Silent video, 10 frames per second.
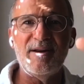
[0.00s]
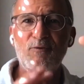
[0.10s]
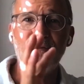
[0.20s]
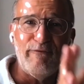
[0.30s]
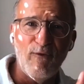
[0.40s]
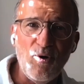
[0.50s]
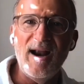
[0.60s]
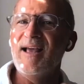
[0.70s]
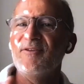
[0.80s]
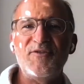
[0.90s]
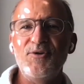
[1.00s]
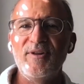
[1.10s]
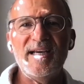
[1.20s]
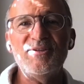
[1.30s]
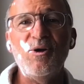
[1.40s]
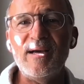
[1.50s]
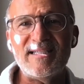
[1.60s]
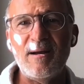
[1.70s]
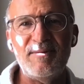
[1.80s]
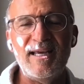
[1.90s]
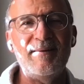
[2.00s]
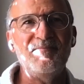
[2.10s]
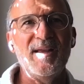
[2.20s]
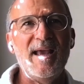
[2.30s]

but it was four. So, you know, there's always something.